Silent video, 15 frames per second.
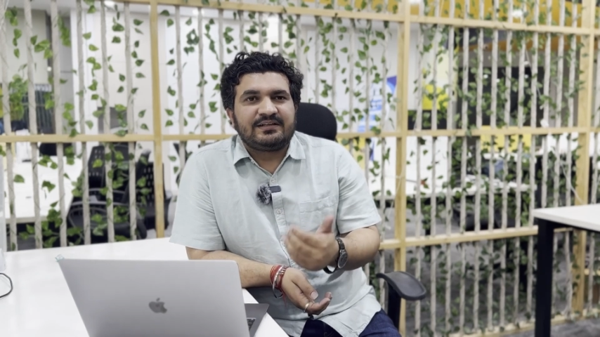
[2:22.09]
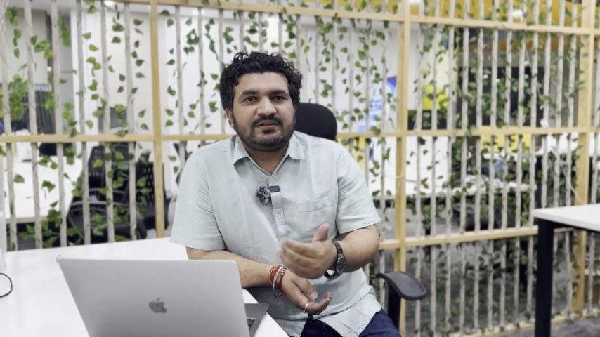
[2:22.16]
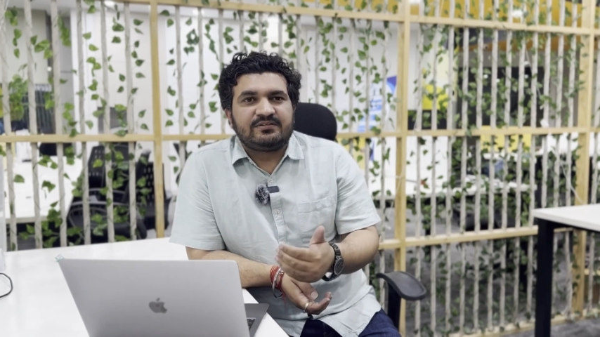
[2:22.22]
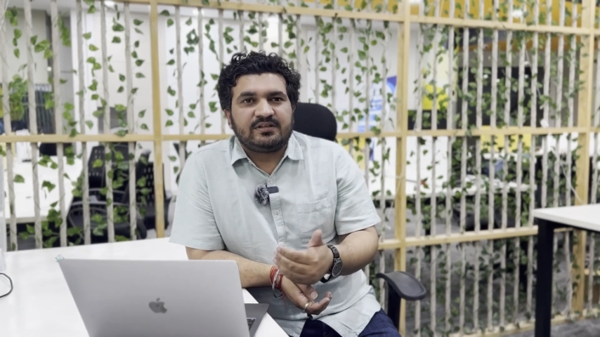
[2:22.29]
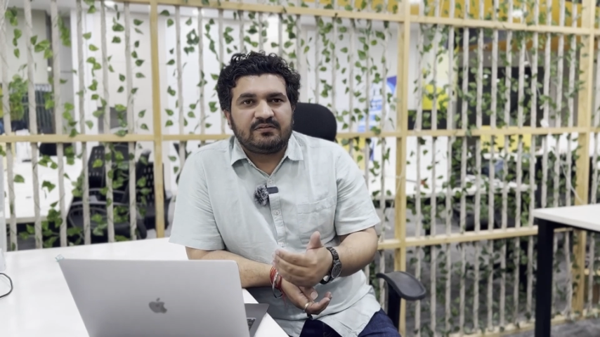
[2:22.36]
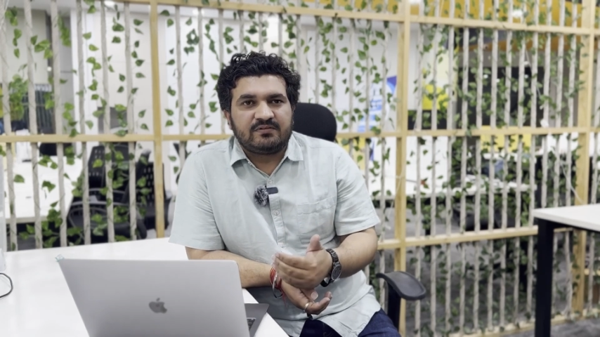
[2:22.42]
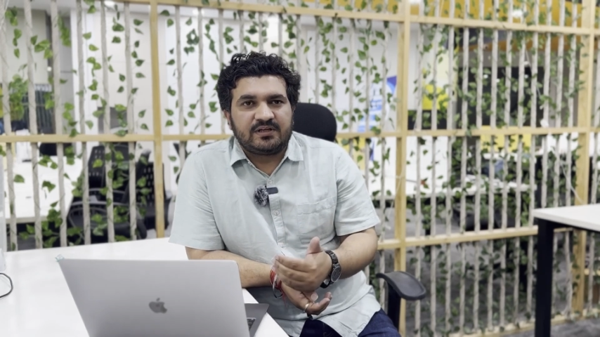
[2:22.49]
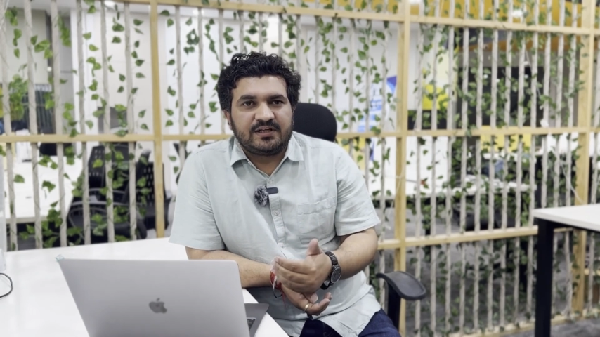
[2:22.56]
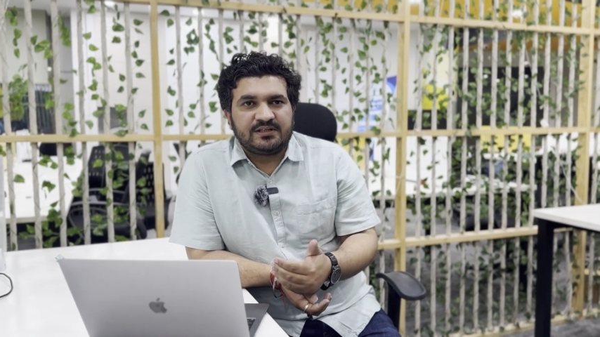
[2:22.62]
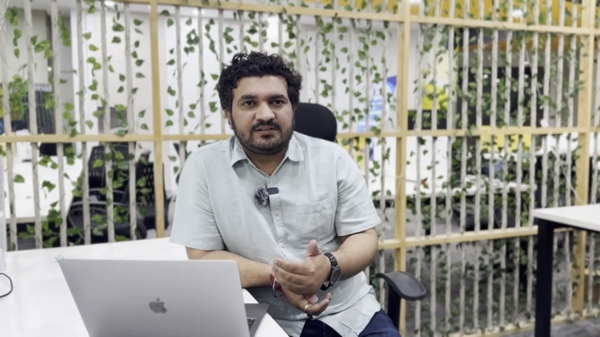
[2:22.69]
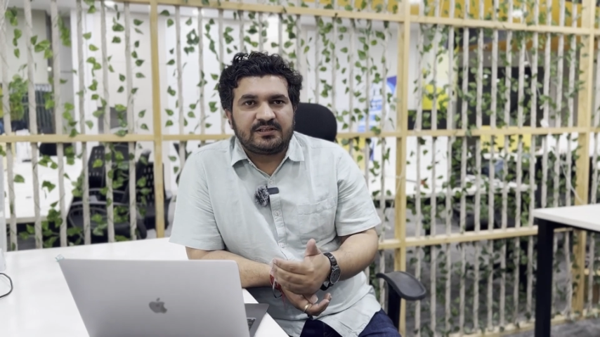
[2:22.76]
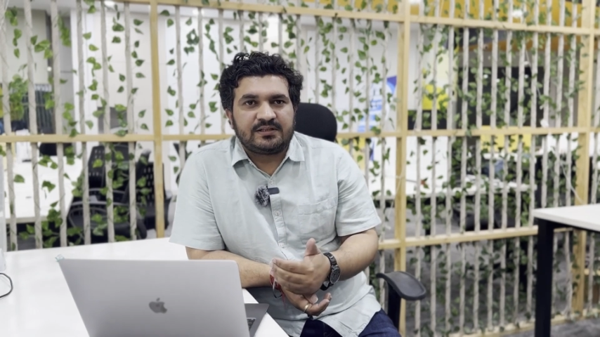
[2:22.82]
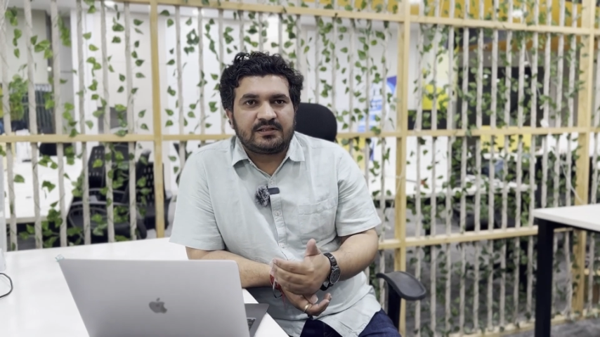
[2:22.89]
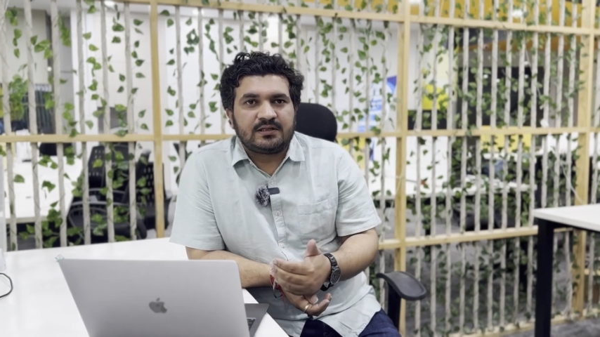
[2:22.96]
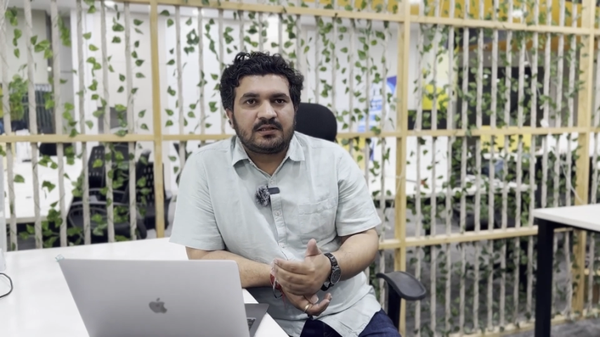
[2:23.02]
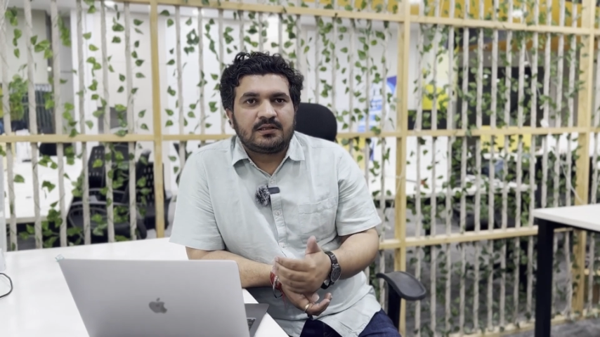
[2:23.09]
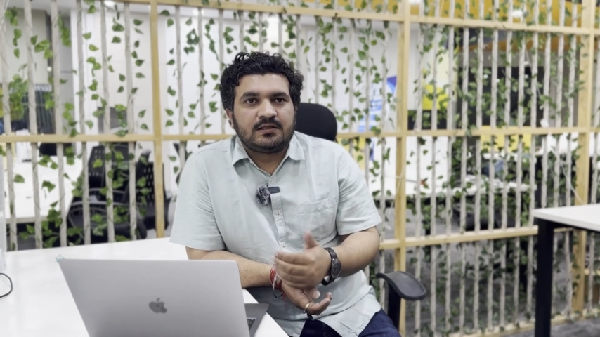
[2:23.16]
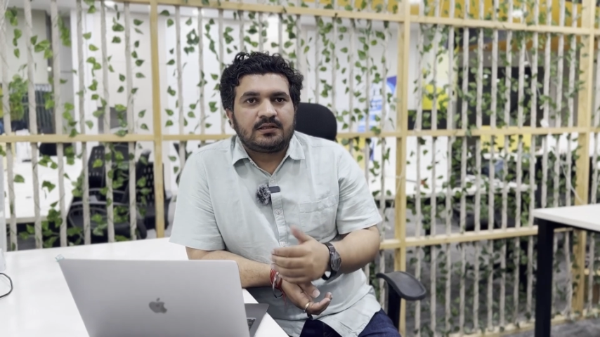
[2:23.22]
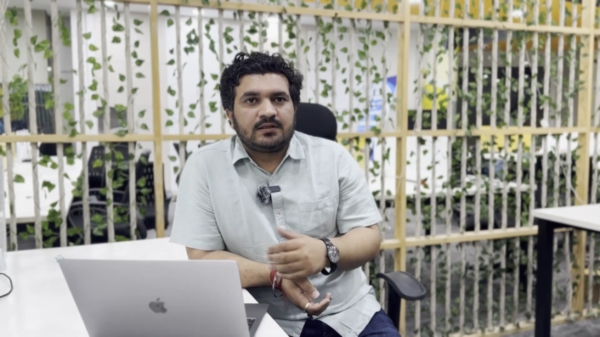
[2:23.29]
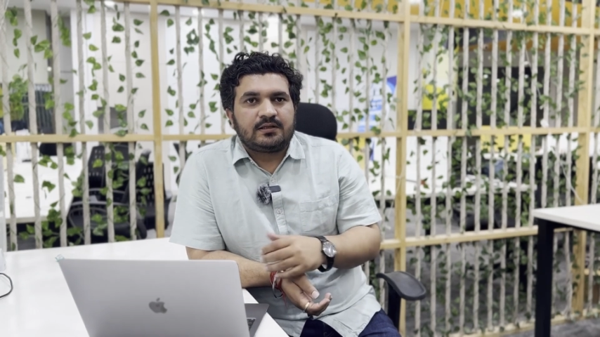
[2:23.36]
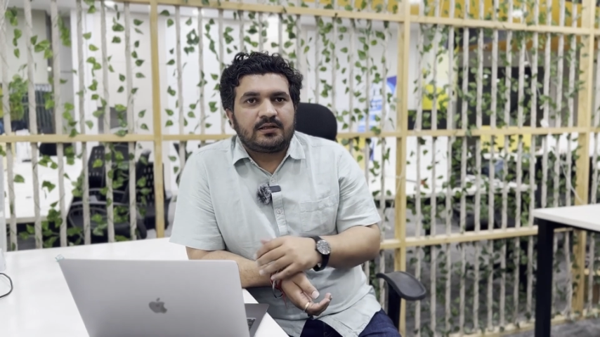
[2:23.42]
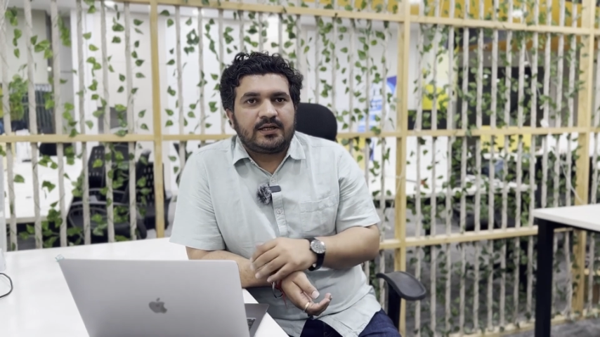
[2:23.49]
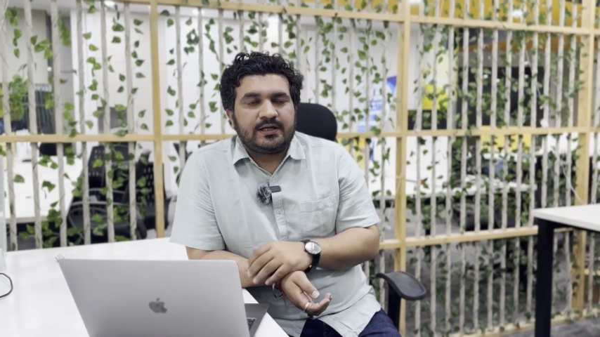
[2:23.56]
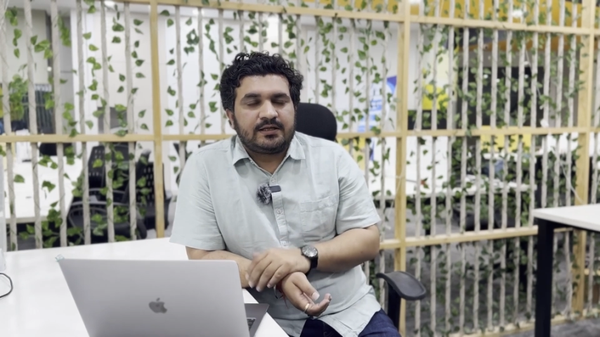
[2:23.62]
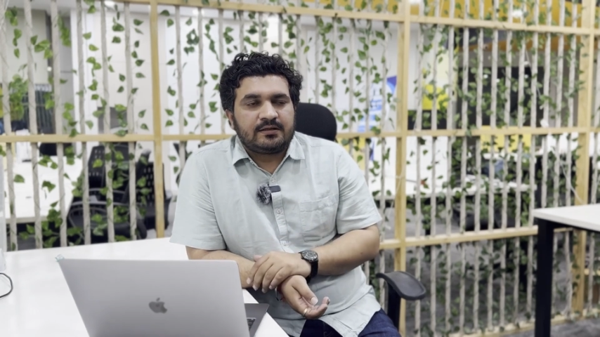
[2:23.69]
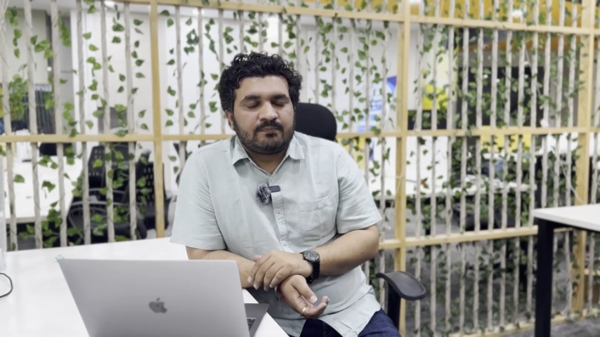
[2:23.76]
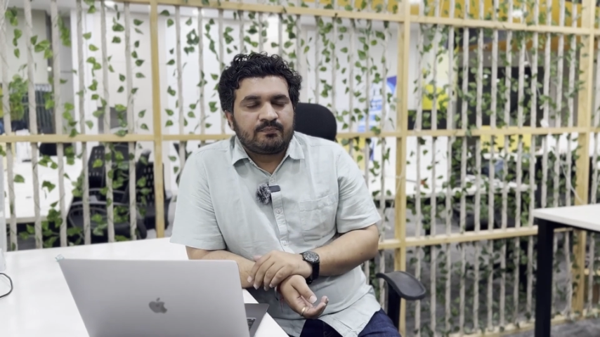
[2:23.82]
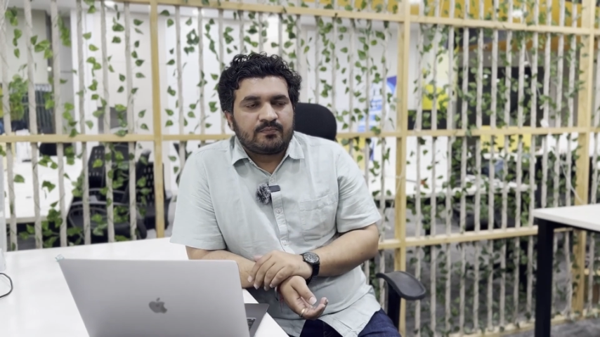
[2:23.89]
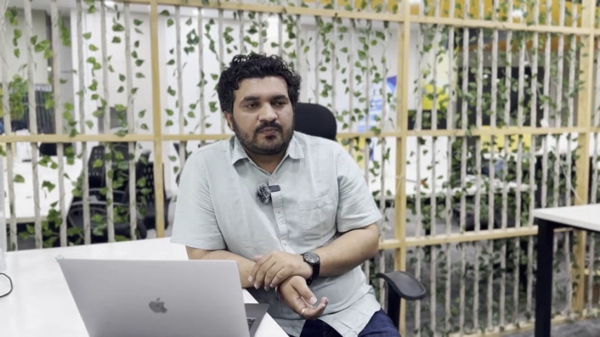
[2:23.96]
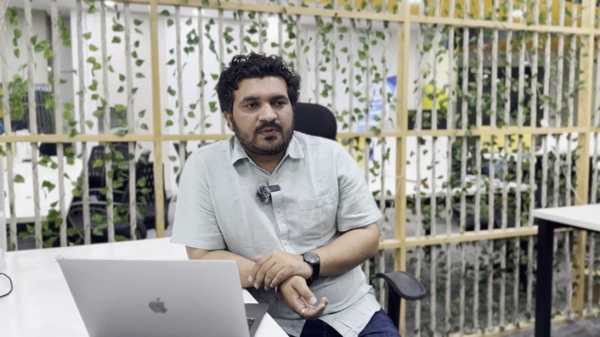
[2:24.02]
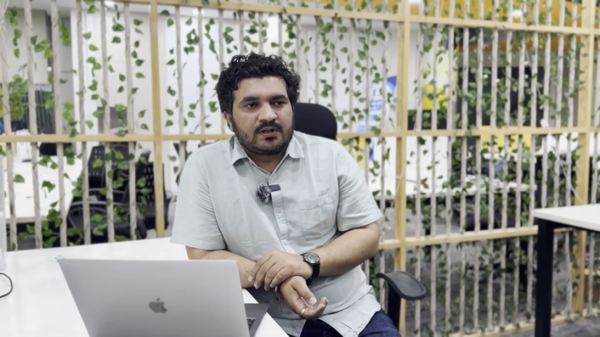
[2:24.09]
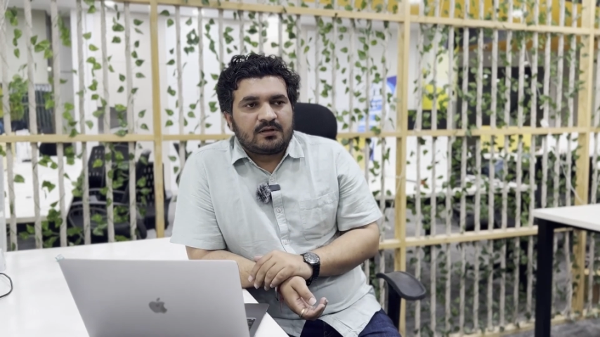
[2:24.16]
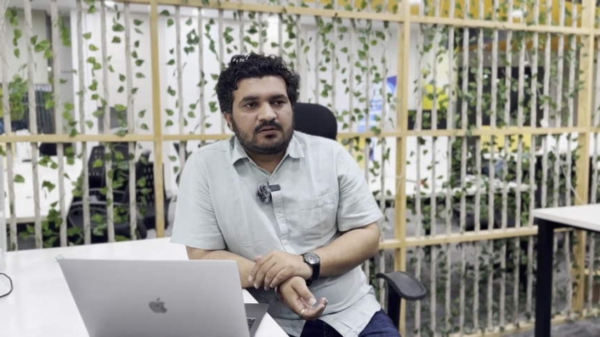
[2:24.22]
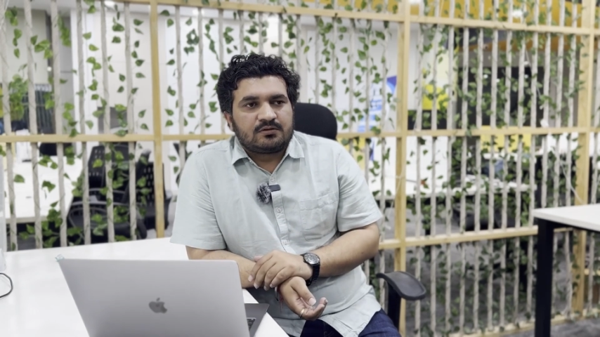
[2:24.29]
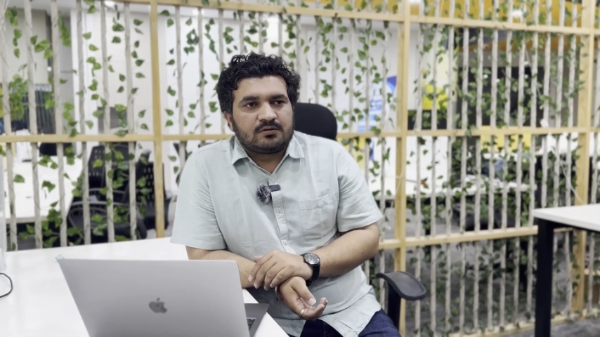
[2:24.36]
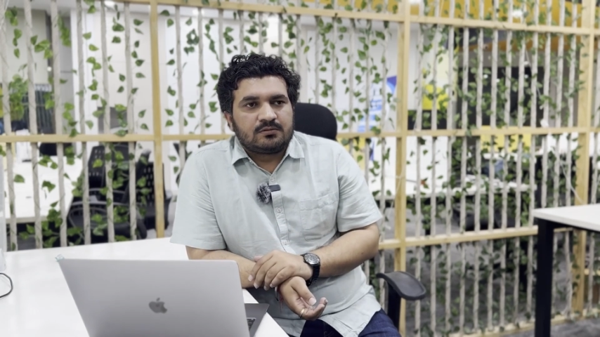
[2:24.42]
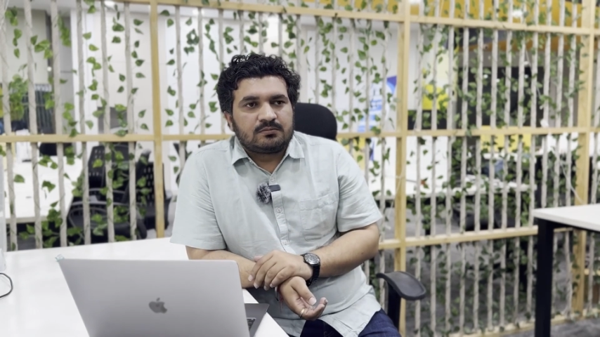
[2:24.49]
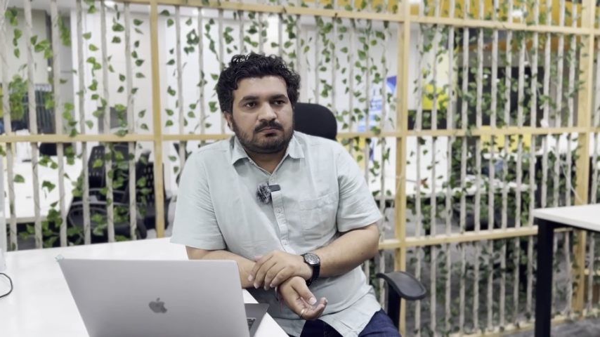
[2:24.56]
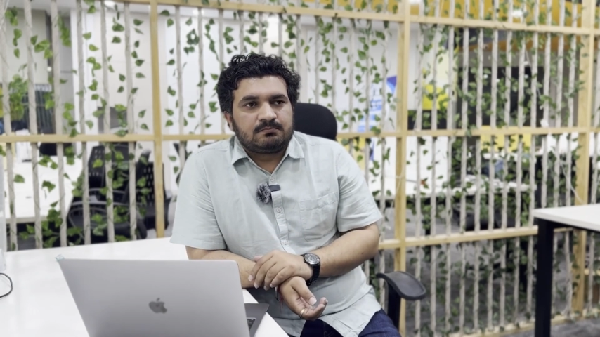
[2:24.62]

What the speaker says: receiver agent, right? So